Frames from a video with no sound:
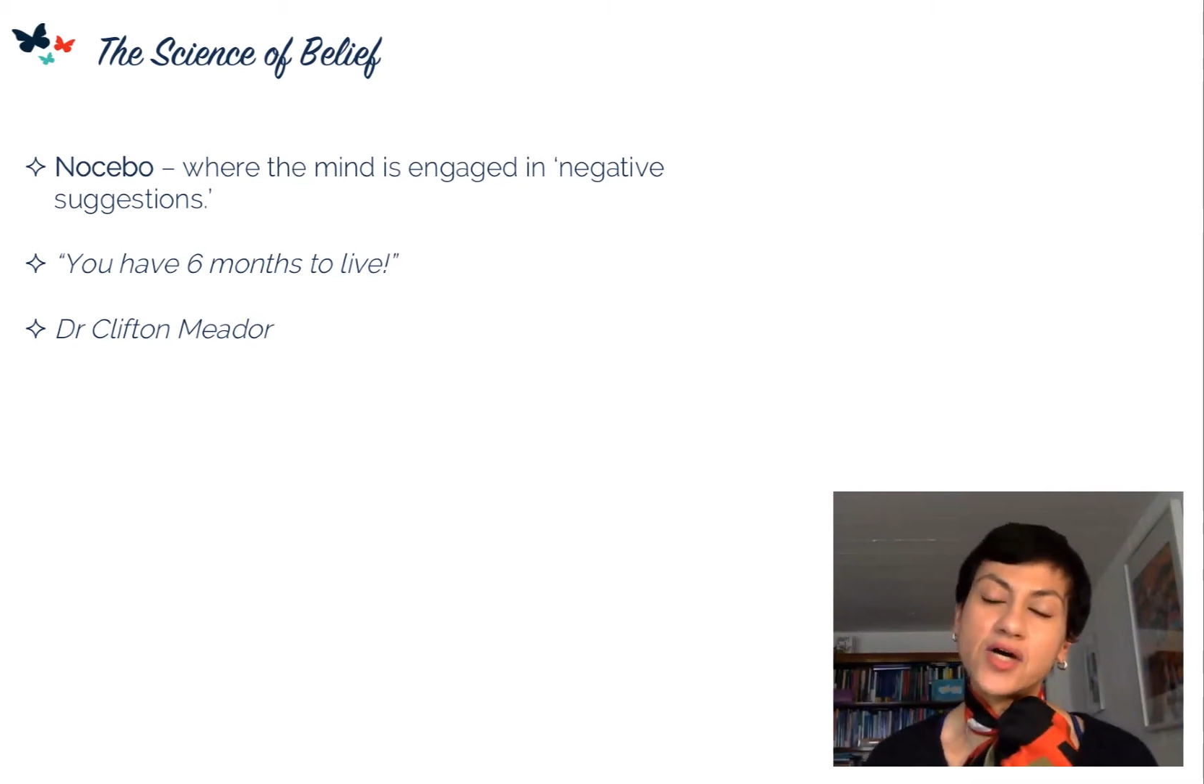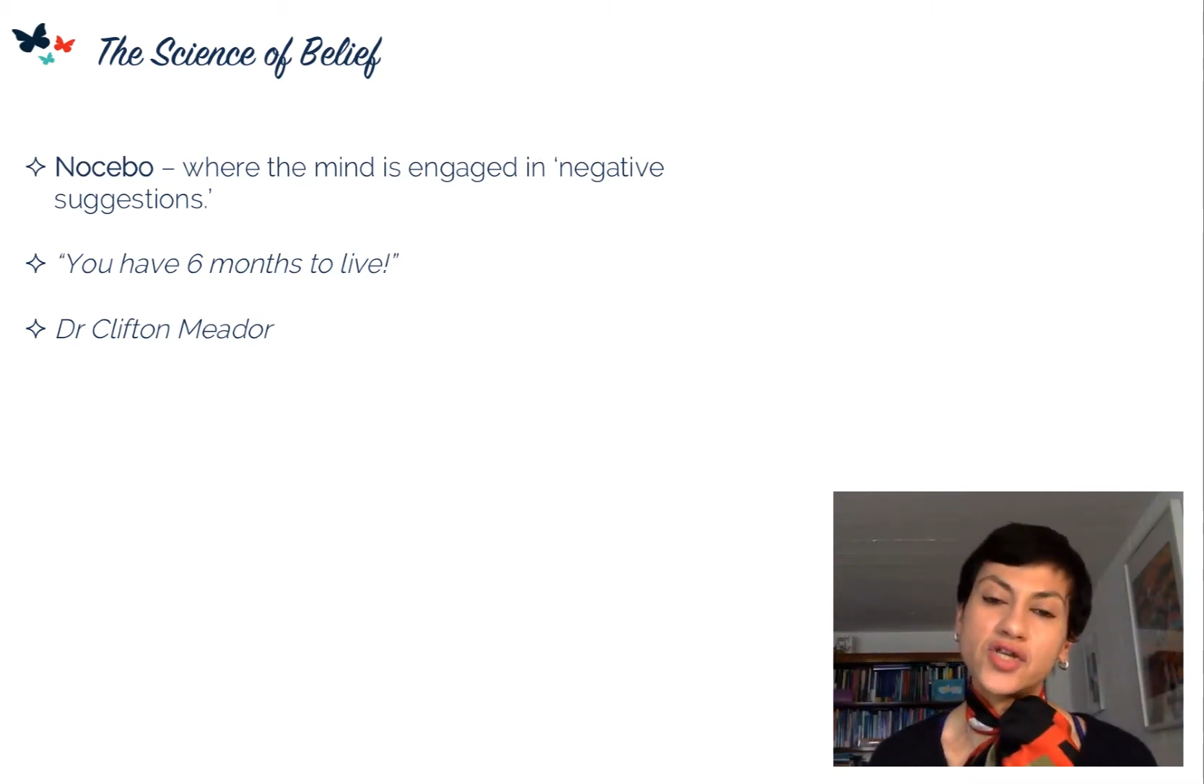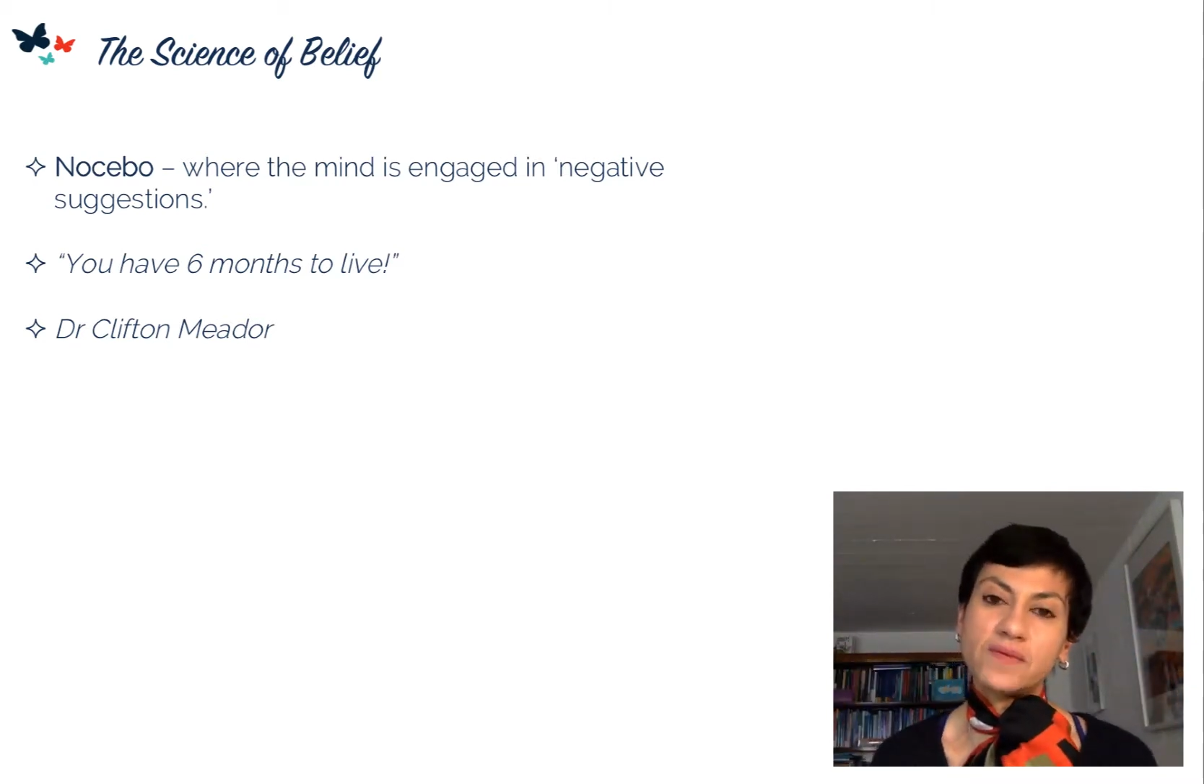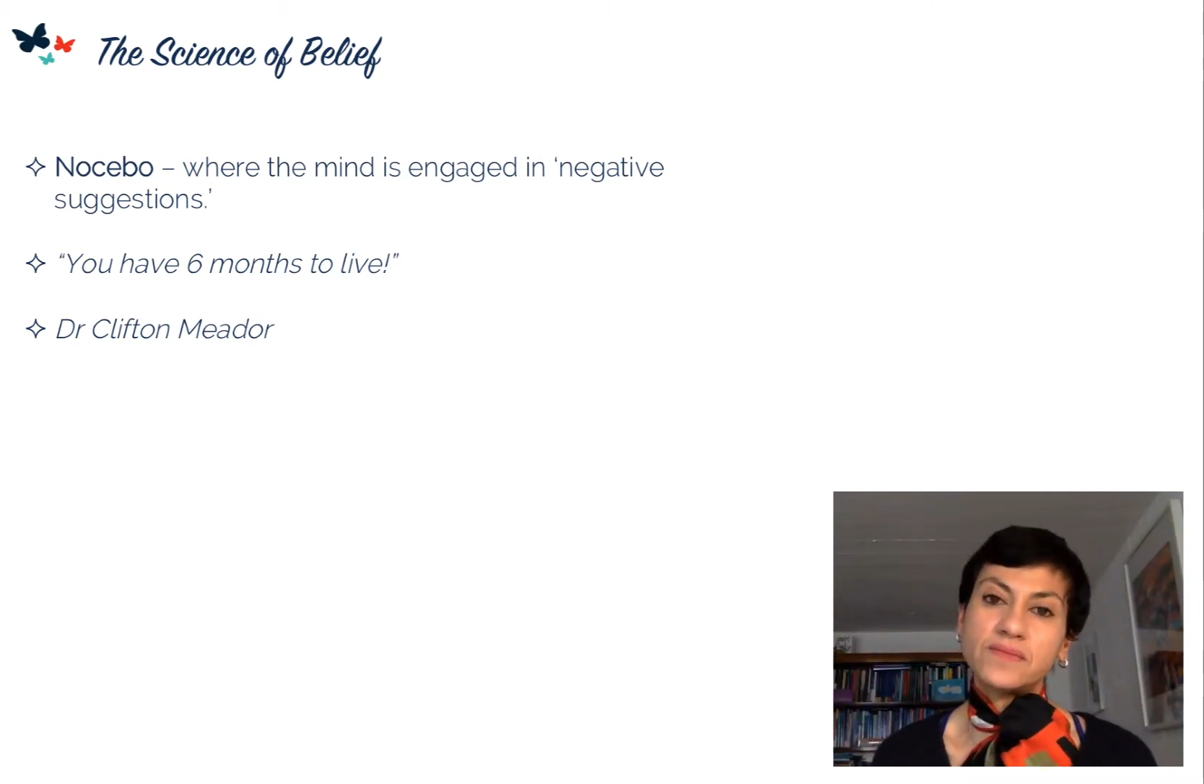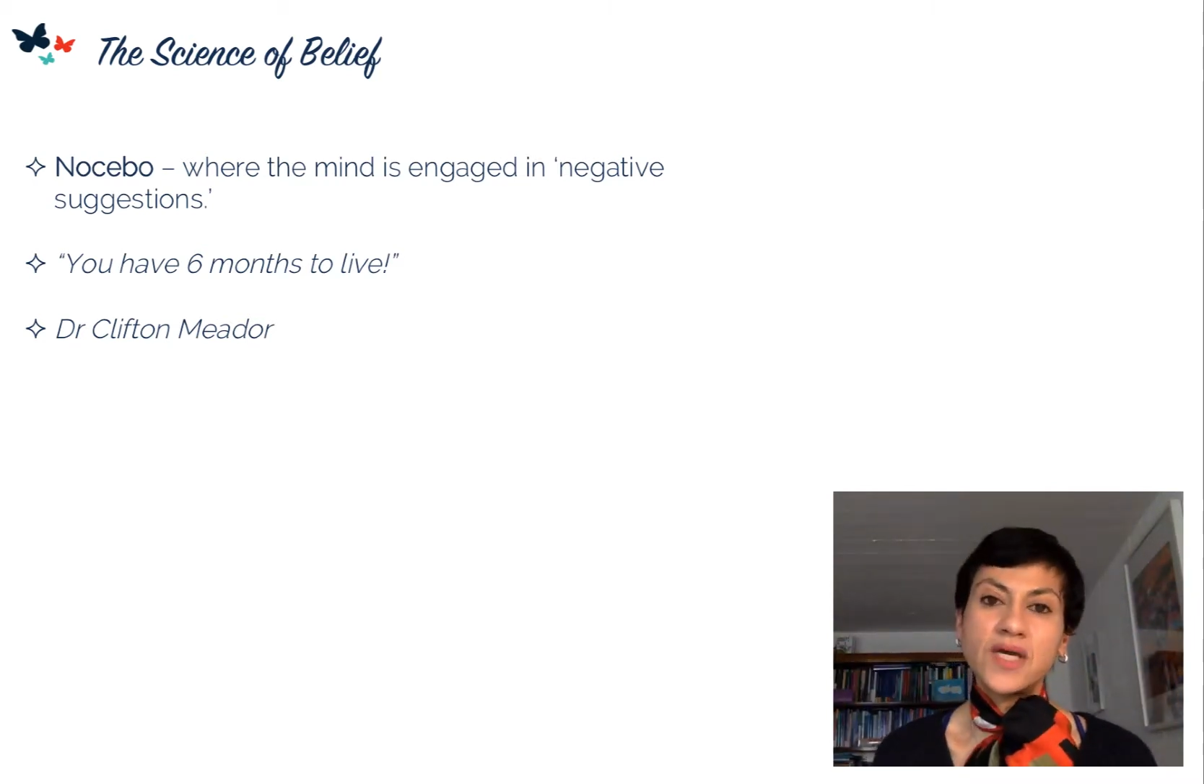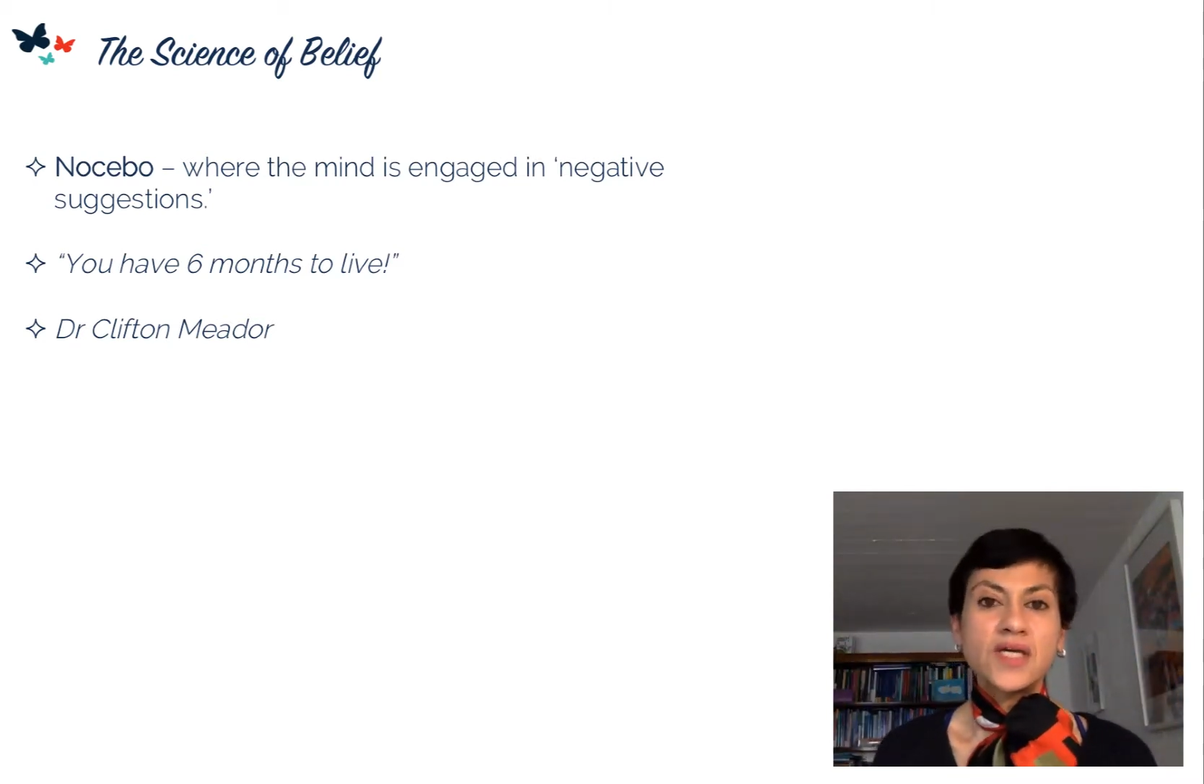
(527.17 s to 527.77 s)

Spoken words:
them,